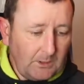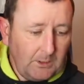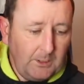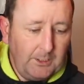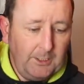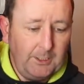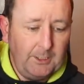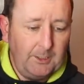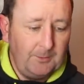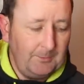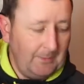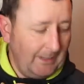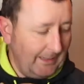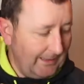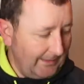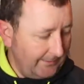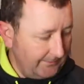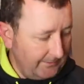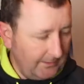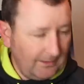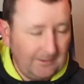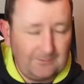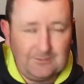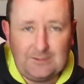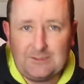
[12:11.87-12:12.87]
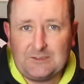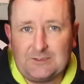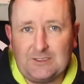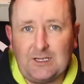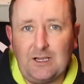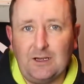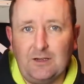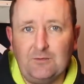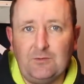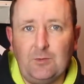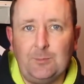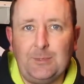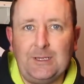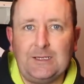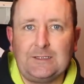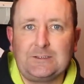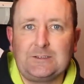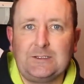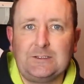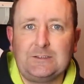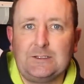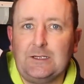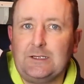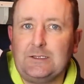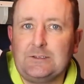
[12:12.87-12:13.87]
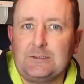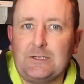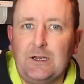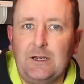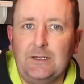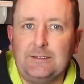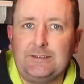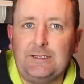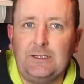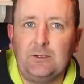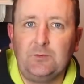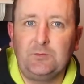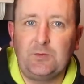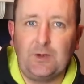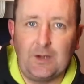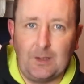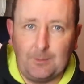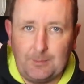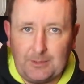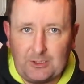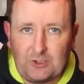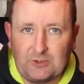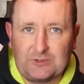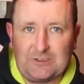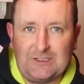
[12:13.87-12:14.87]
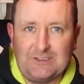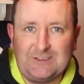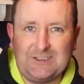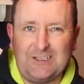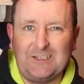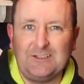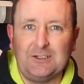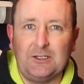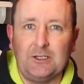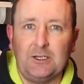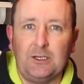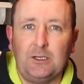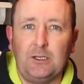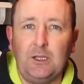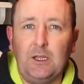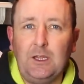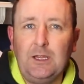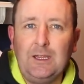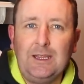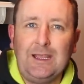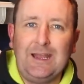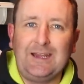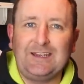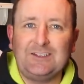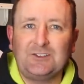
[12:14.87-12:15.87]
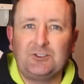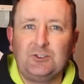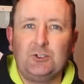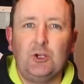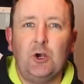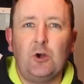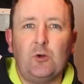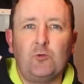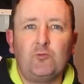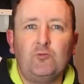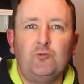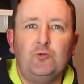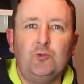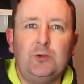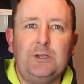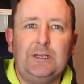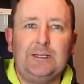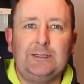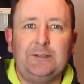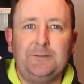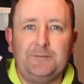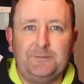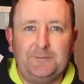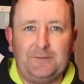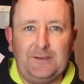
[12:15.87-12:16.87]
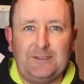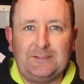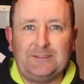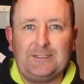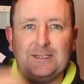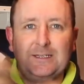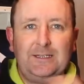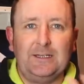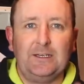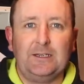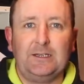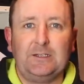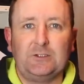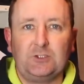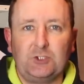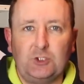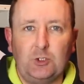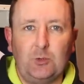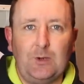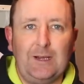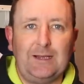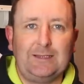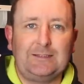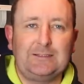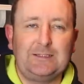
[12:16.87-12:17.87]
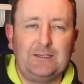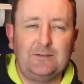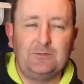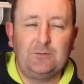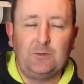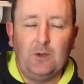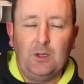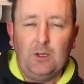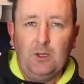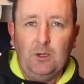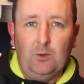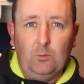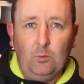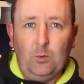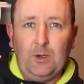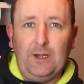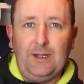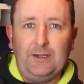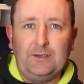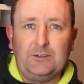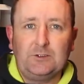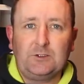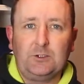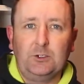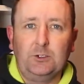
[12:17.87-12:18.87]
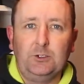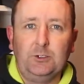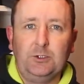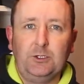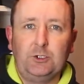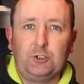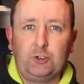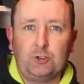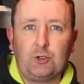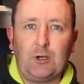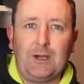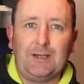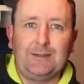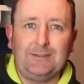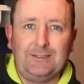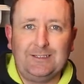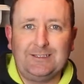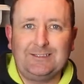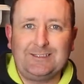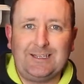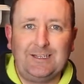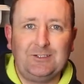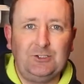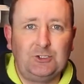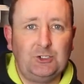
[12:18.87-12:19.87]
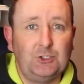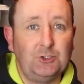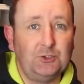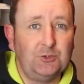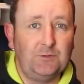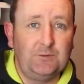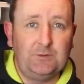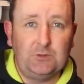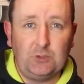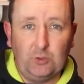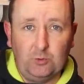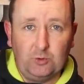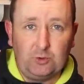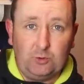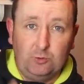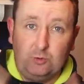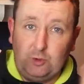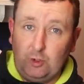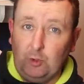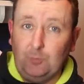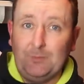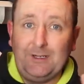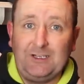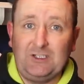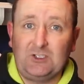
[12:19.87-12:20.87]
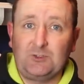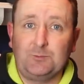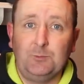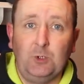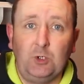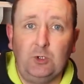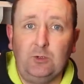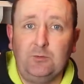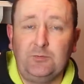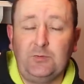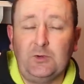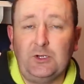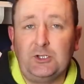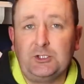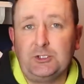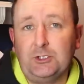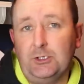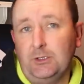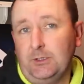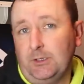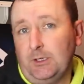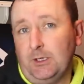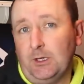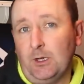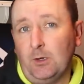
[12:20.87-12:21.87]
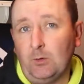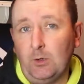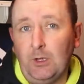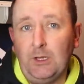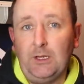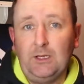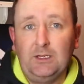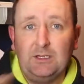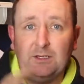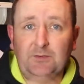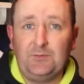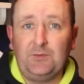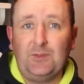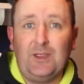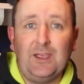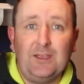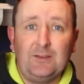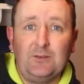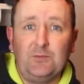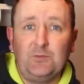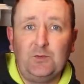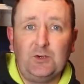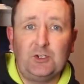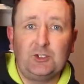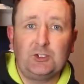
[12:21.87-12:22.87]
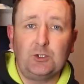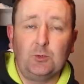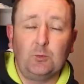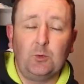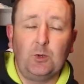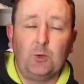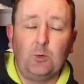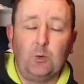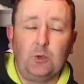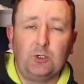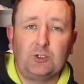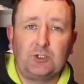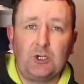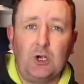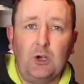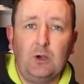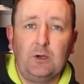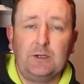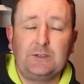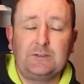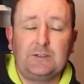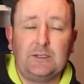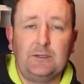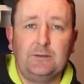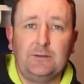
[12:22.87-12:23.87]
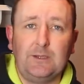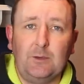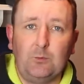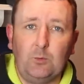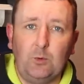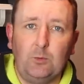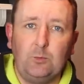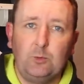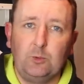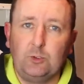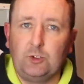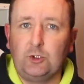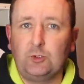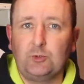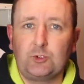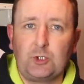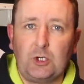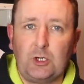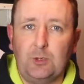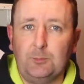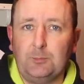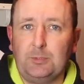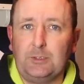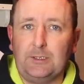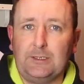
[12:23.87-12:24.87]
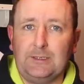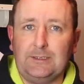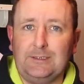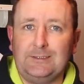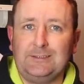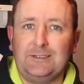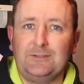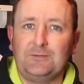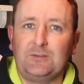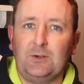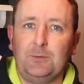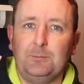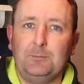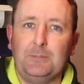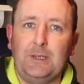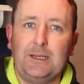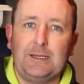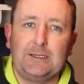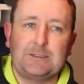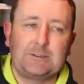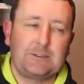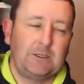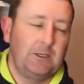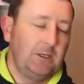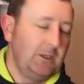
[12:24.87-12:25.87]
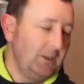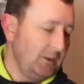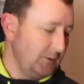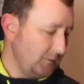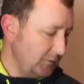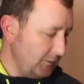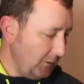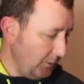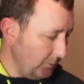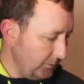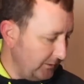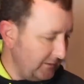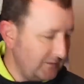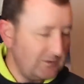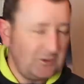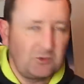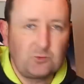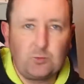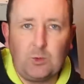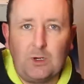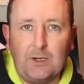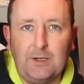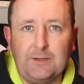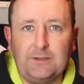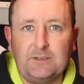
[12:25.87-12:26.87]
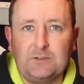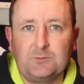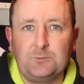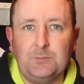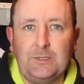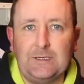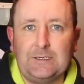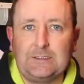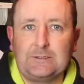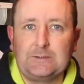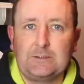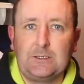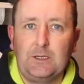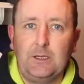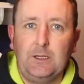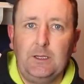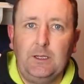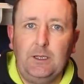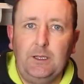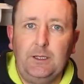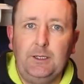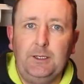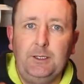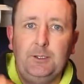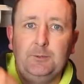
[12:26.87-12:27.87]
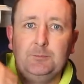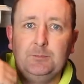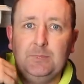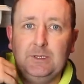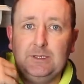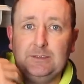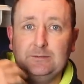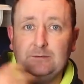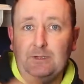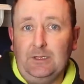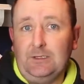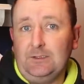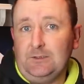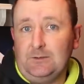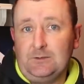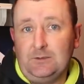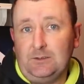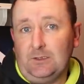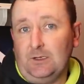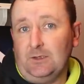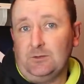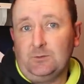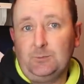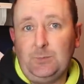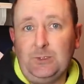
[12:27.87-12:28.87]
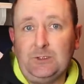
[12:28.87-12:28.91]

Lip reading: and this kind of a mix is ideal for that, because it's inert and it's not really fizzing and it's too active where it's going to attract the attentions of too many small fish. You know, if they're the fish that we were targeting, then we would use a completely different mix. So this is why this mix has